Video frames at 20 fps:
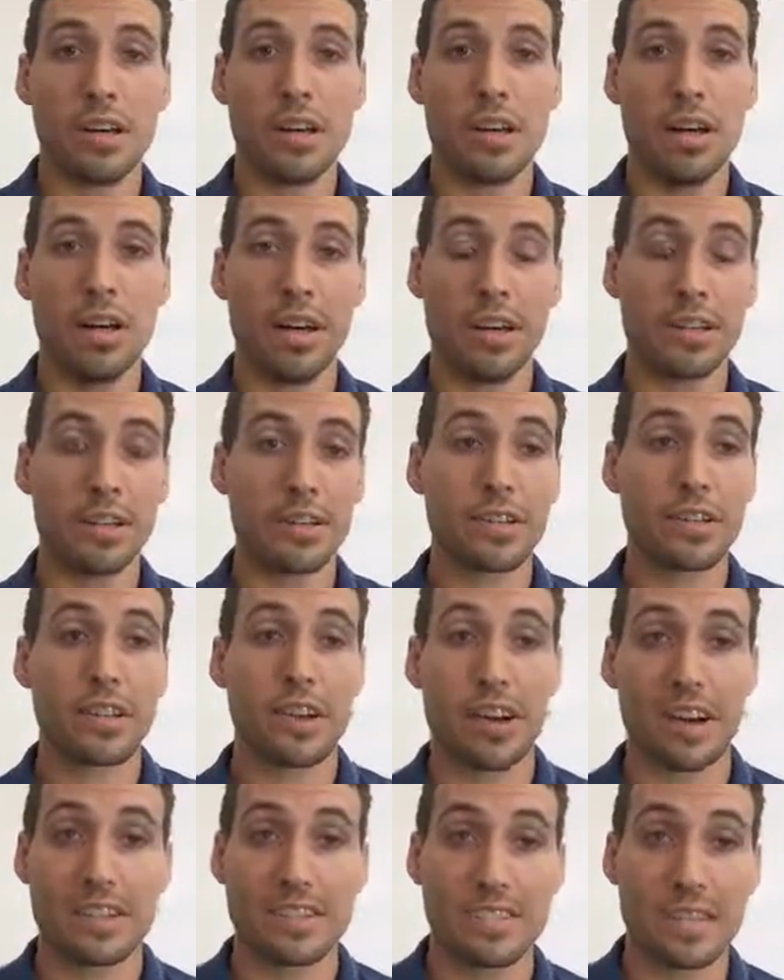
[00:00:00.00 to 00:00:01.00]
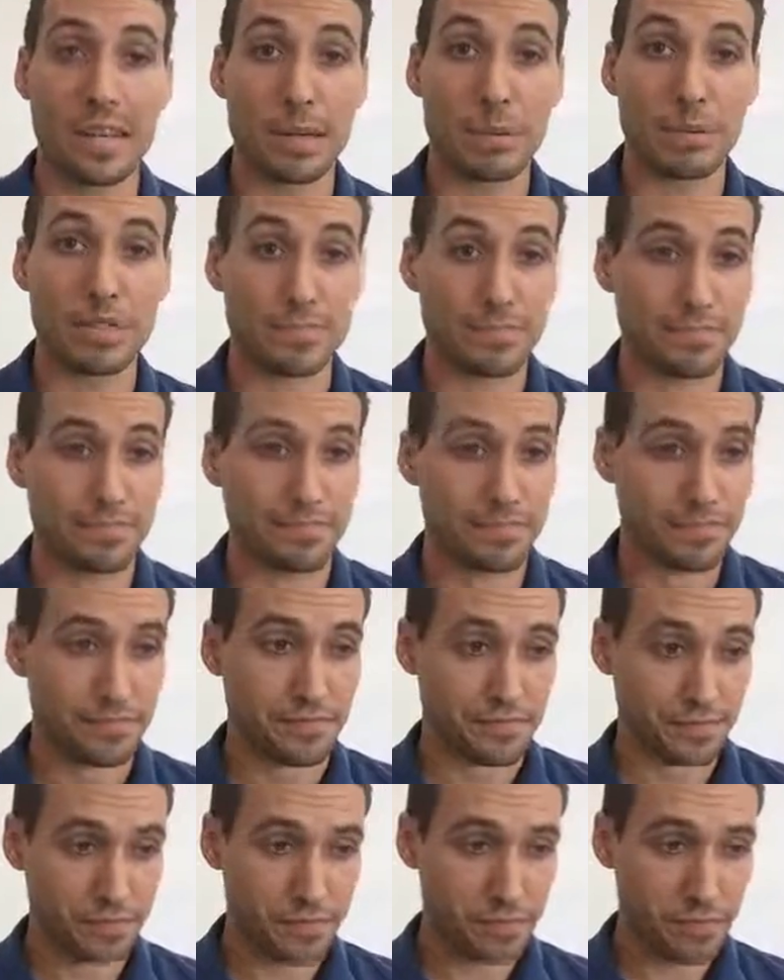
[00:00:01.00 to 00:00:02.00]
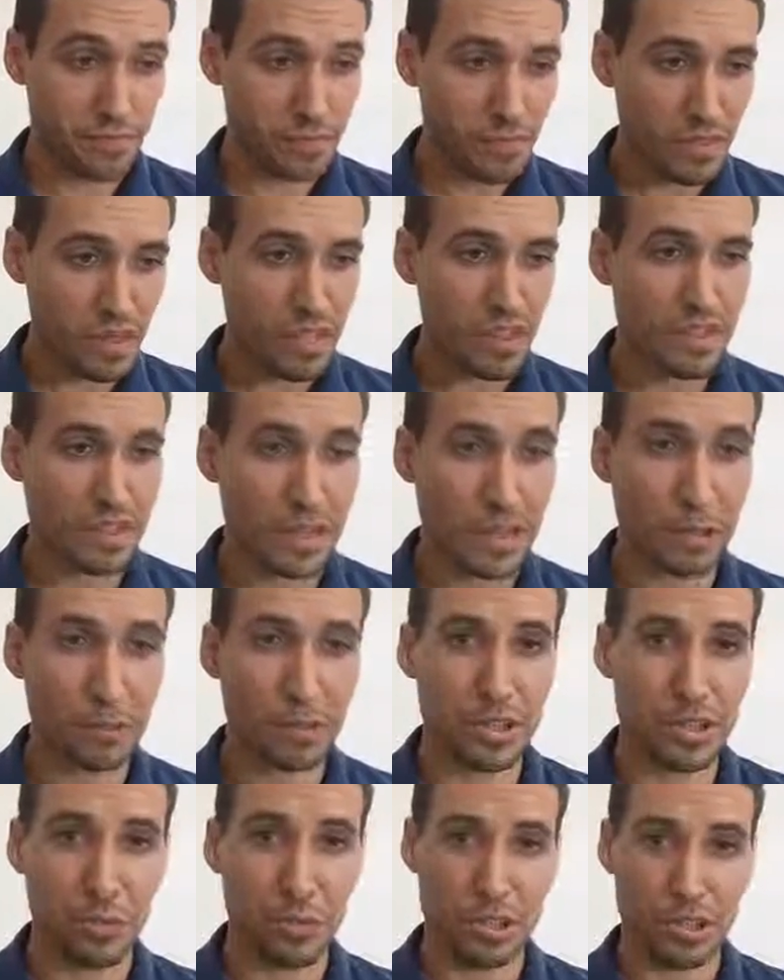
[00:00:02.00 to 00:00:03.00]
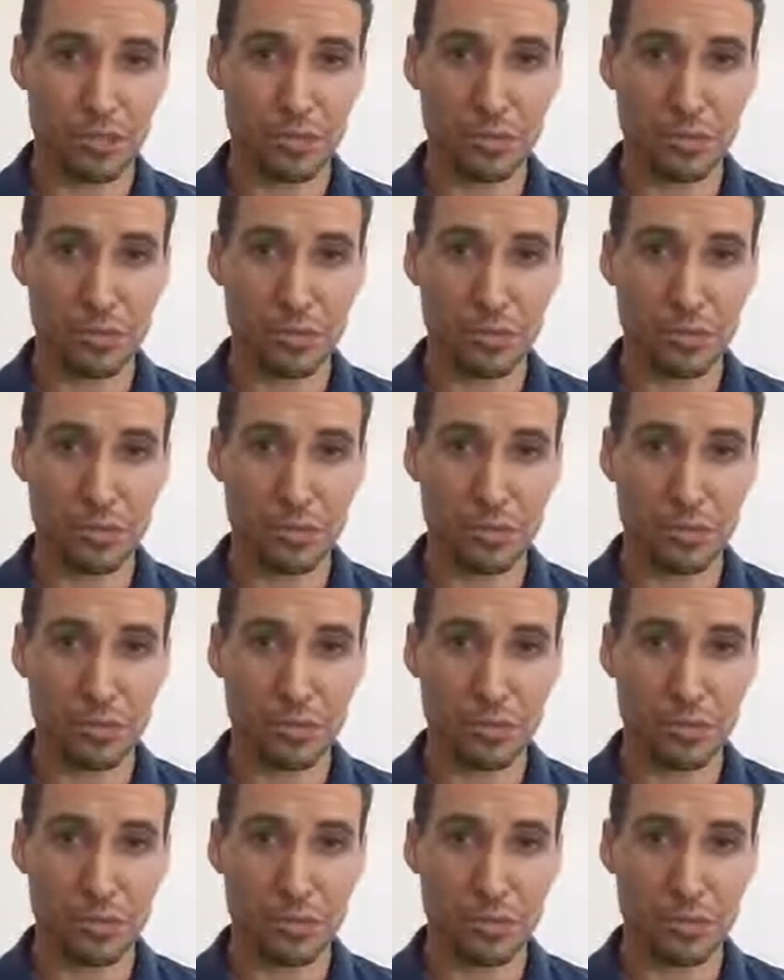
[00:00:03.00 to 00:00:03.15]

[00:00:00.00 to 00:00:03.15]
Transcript: Another concept that I really want to